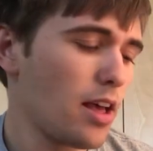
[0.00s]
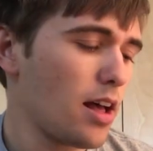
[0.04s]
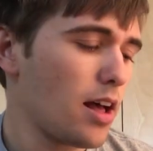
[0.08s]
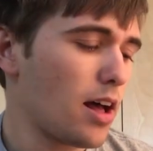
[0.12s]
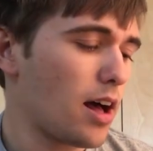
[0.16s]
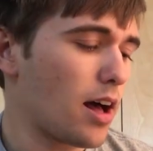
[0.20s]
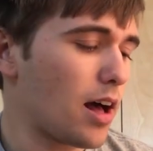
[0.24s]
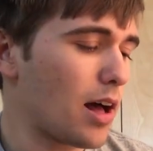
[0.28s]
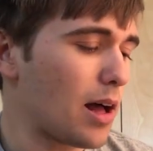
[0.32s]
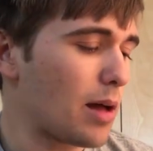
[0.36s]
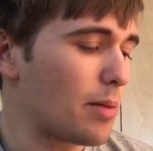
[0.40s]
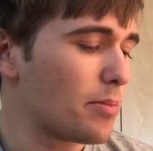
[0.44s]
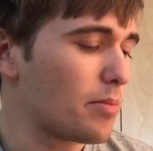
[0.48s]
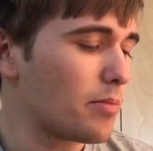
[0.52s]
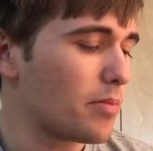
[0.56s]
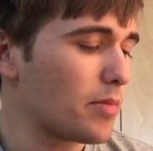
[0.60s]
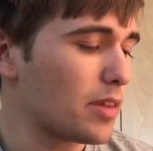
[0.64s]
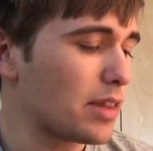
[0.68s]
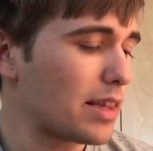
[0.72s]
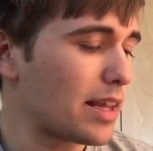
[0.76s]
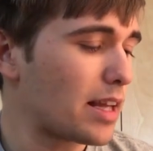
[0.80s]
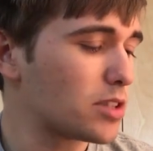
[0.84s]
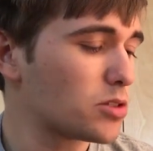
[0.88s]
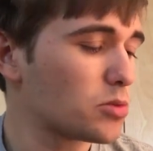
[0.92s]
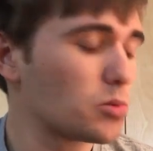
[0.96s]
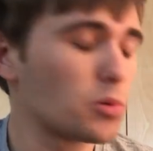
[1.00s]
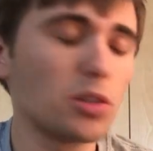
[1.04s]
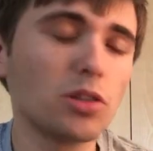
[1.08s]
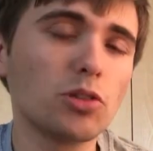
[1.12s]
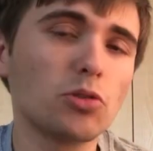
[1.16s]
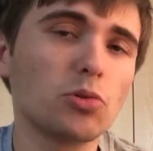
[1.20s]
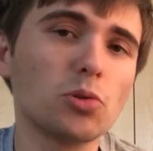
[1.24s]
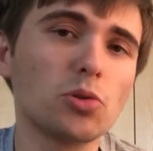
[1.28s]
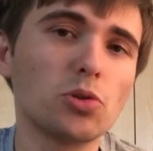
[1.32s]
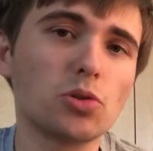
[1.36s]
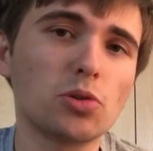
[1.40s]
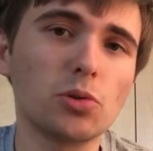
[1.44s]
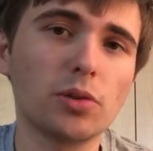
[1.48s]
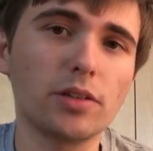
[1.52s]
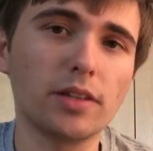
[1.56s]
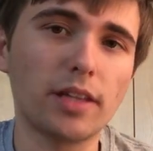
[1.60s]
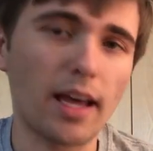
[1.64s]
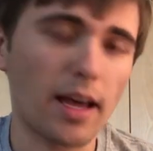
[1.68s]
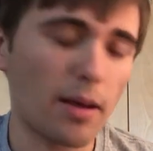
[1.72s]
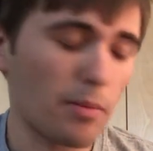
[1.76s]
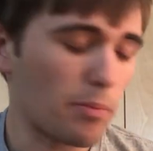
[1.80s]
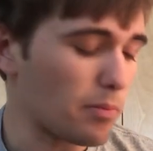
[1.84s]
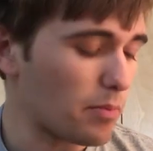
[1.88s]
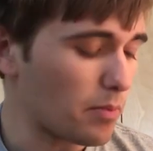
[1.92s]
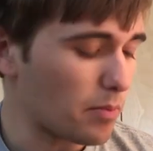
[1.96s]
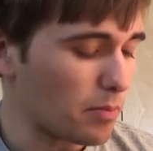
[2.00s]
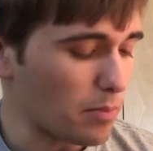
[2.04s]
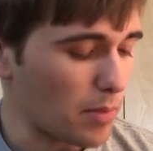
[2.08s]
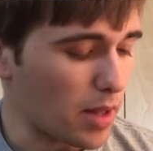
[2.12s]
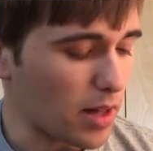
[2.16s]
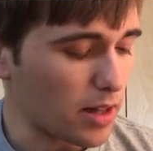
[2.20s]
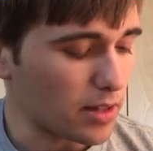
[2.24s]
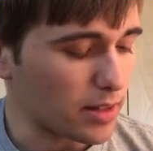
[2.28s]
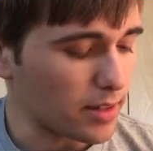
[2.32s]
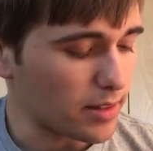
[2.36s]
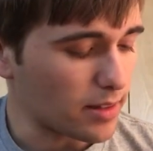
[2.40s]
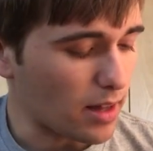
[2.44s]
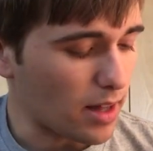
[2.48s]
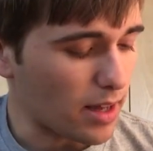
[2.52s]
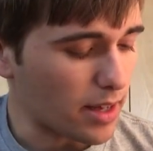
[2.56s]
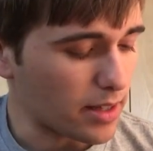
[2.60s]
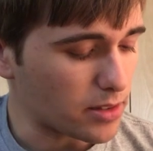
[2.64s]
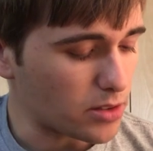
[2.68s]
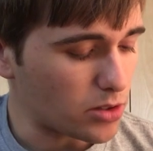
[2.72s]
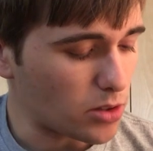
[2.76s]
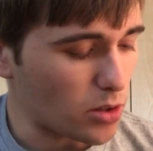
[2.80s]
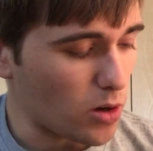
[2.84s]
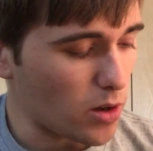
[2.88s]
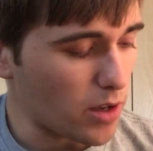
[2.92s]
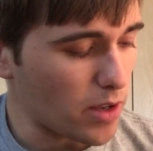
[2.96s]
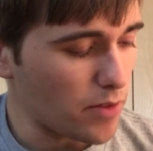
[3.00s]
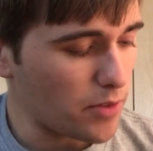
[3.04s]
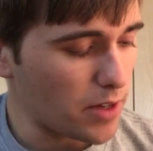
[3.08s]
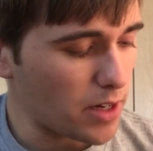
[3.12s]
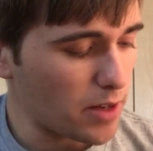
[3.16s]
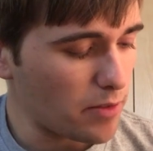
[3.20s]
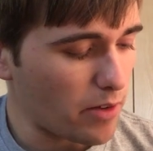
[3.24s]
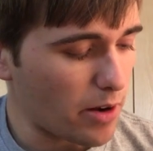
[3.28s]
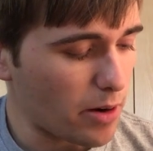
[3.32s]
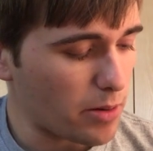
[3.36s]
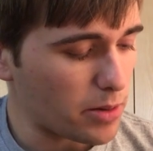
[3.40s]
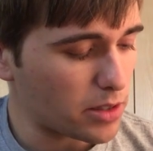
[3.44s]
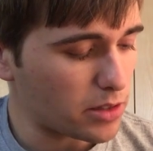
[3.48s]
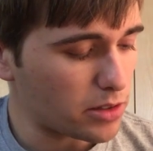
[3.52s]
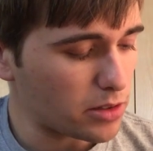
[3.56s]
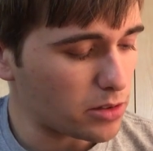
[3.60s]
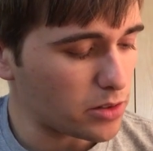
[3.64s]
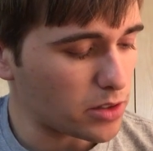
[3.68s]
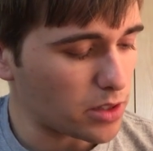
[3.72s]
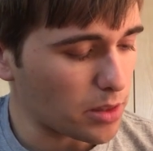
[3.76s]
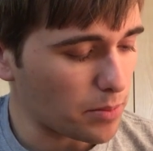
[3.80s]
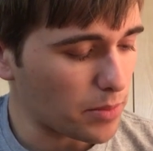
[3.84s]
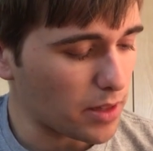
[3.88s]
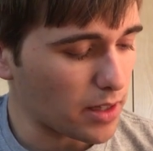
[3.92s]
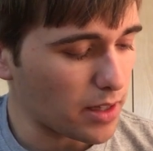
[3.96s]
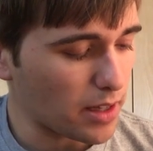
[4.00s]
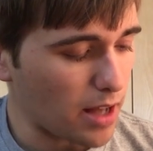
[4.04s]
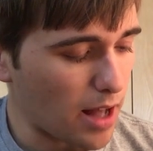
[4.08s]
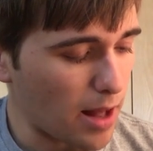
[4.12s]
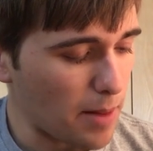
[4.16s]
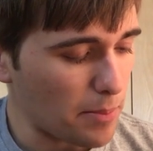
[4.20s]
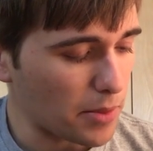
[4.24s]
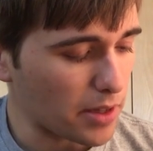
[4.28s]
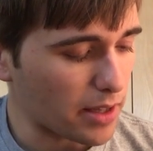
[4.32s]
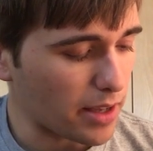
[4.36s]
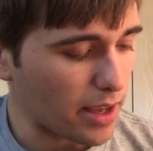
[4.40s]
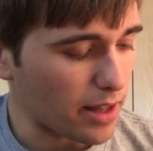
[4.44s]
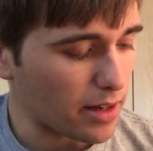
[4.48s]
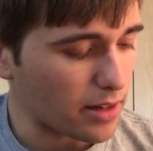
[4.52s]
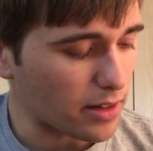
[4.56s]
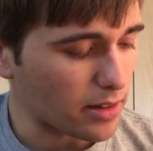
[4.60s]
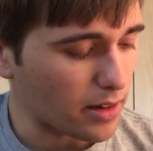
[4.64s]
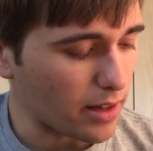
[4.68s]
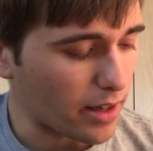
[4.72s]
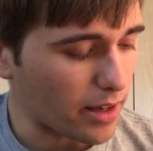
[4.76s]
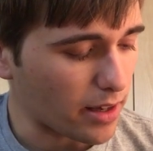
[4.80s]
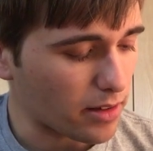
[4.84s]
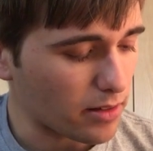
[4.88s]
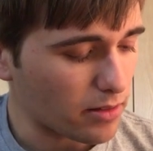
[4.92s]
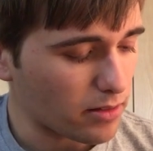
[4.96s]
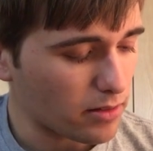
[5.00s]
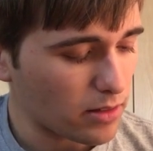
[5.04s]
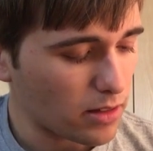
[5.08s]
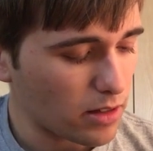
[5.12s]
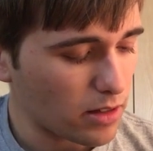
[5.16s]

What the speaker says: And that's really crucial in that melody line. So even if I were to do something complicated like